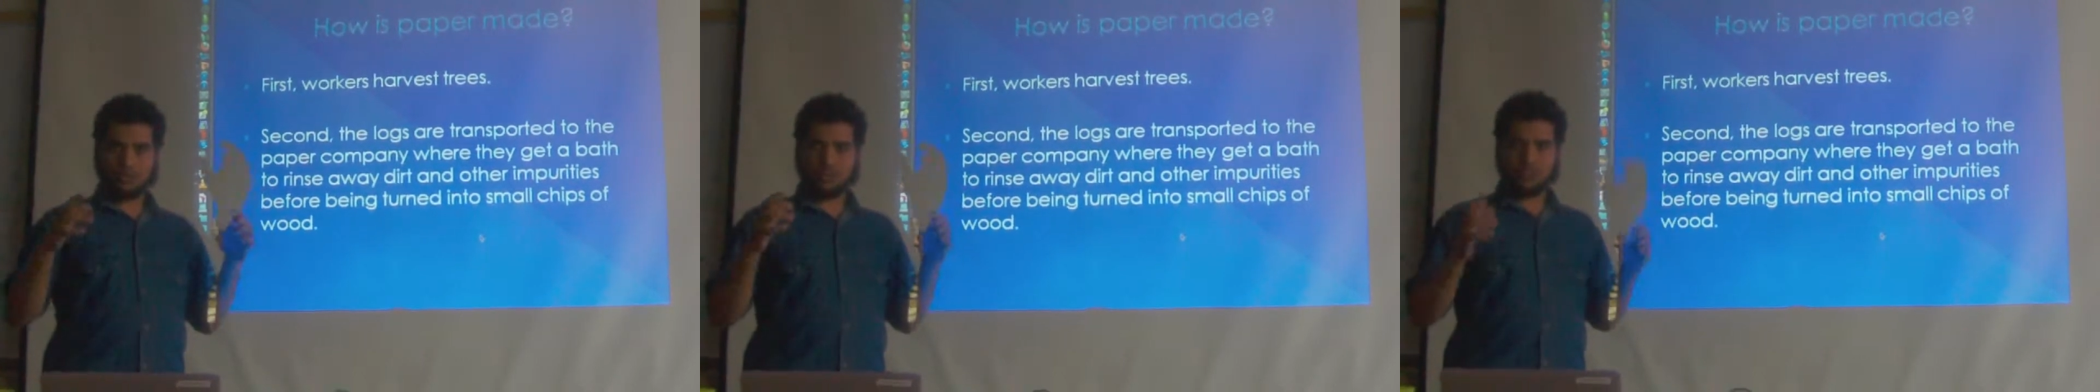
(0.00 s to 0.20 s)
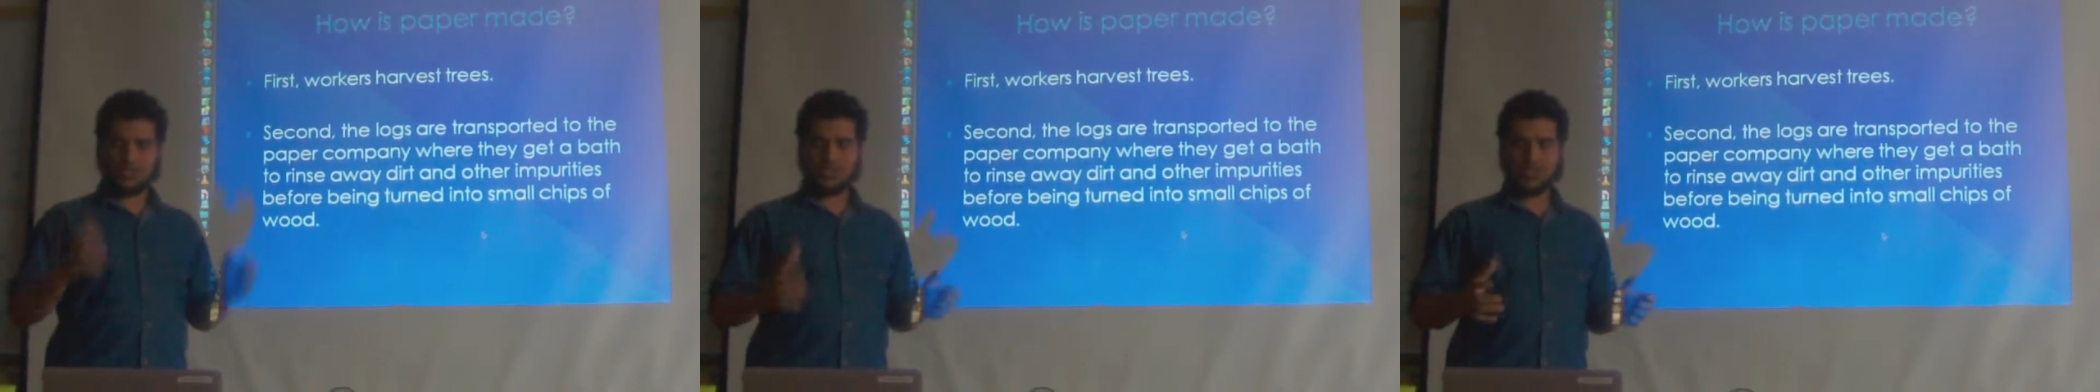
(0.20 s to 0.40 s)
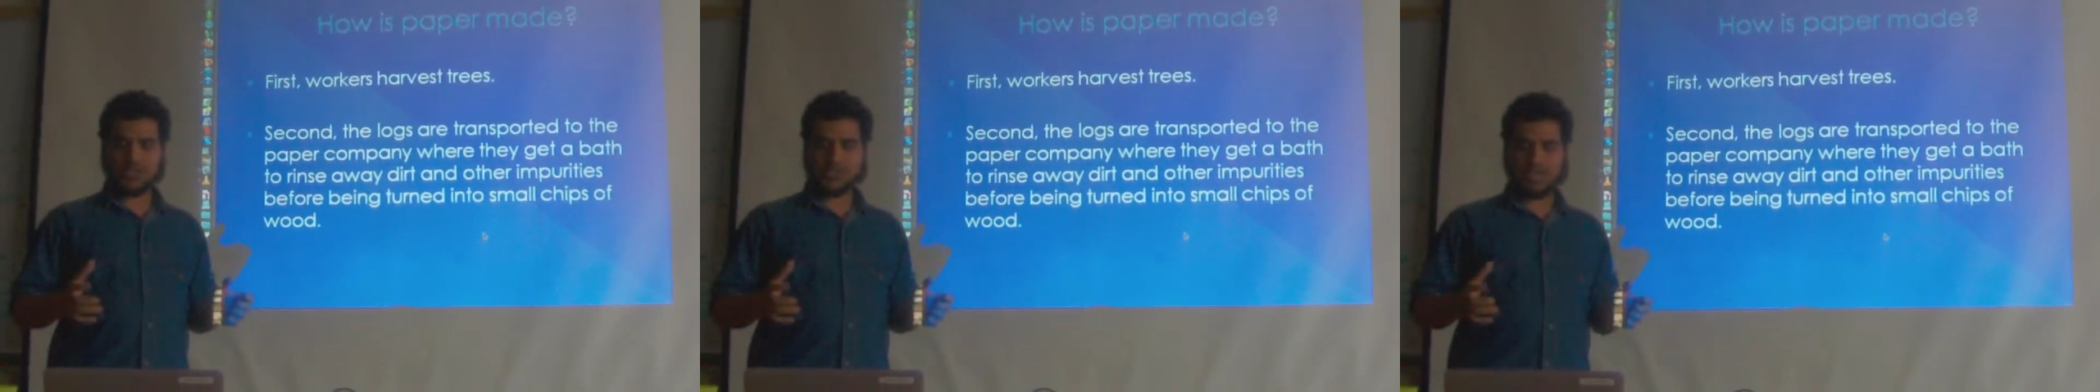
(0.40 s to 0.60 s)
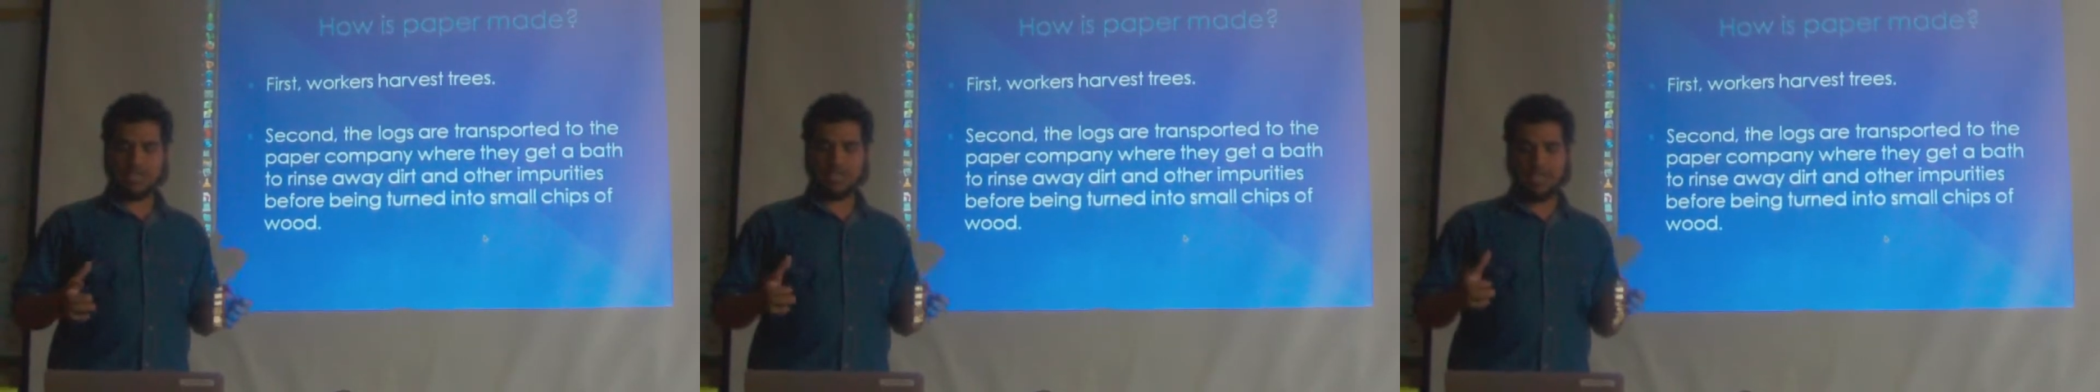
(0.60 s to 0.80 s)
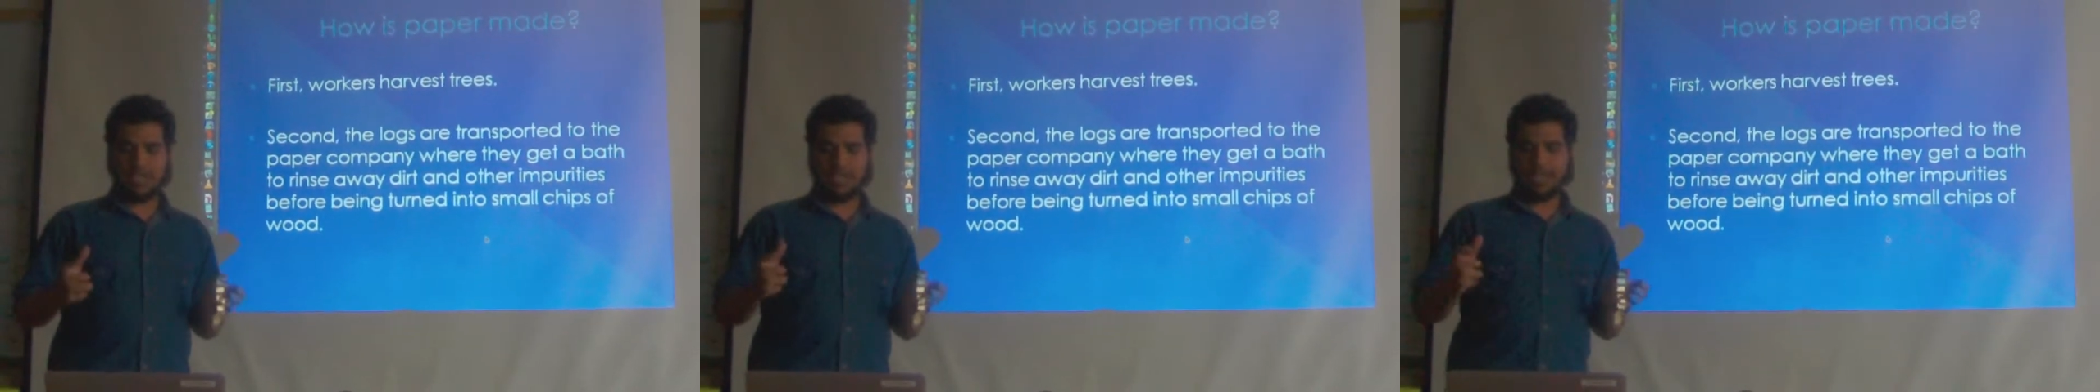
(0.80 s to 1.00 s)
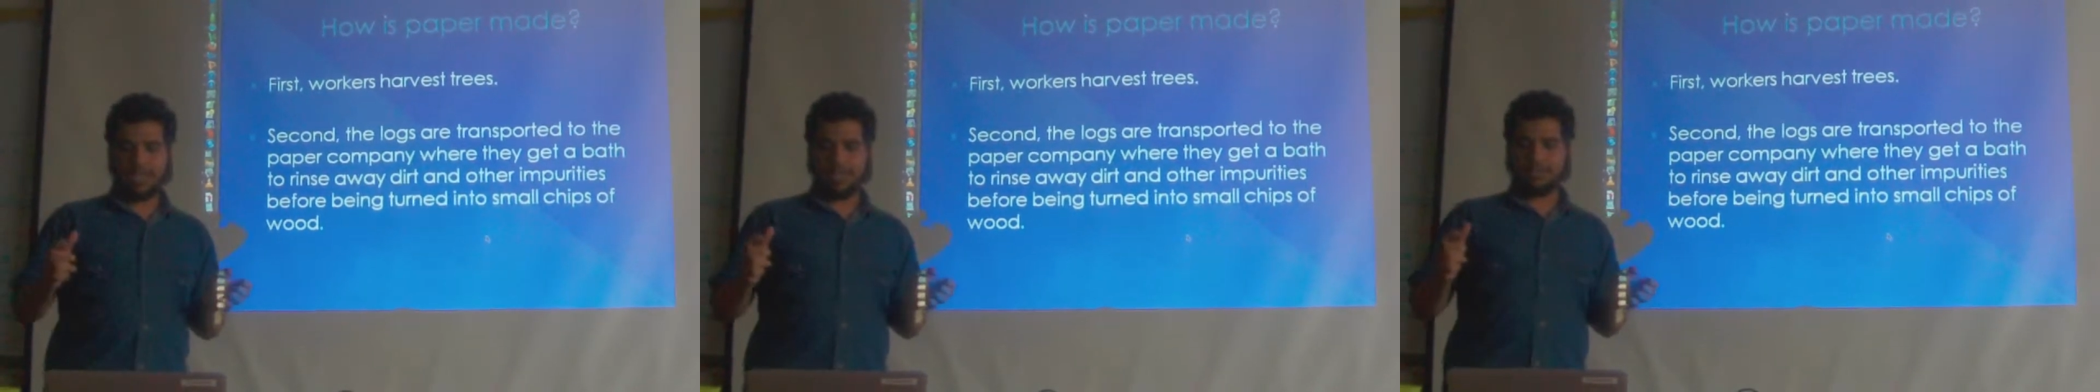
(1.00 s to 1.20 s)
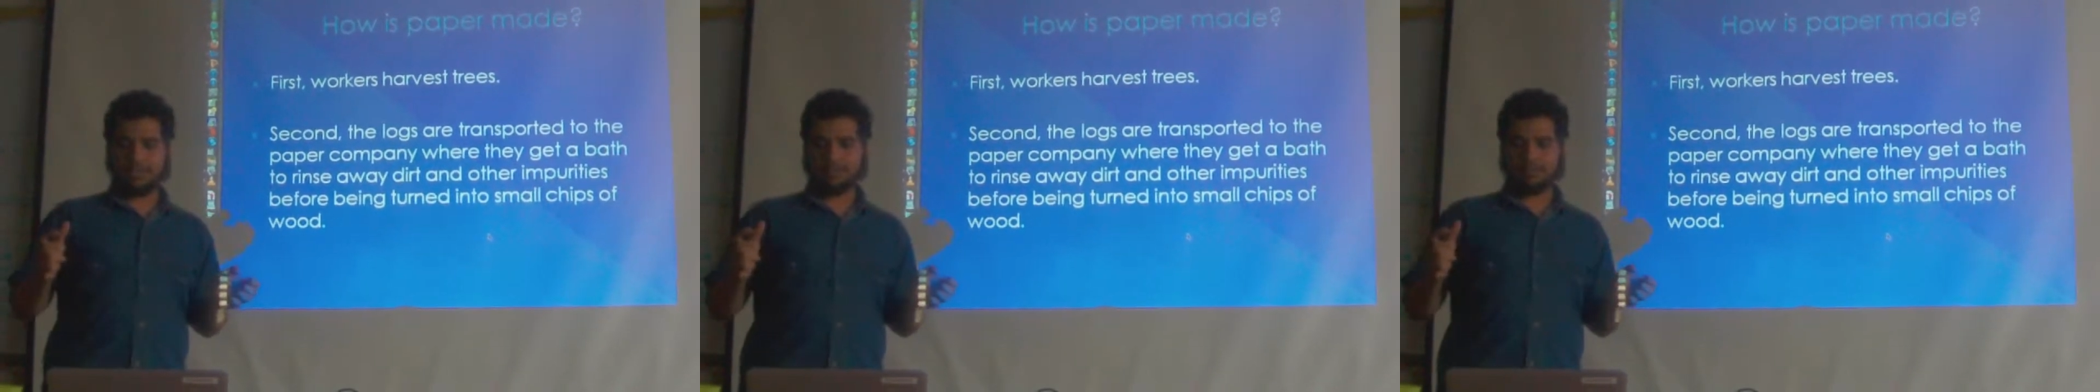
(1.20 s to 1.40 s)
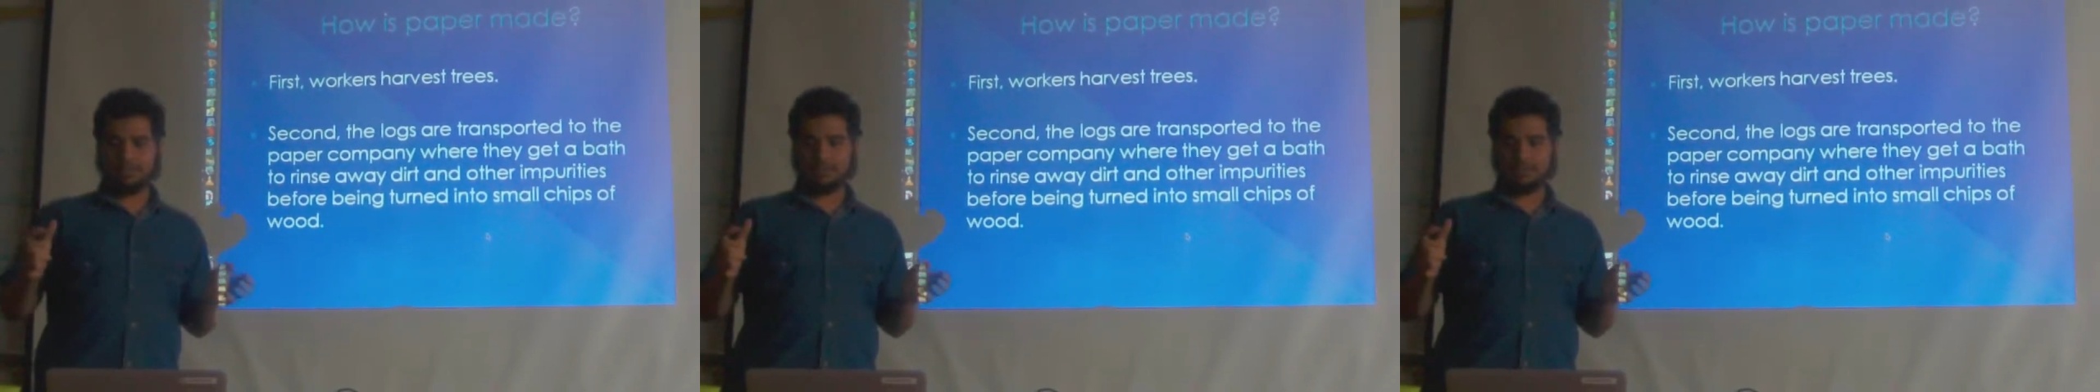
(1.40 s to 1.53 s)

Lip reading: rinse and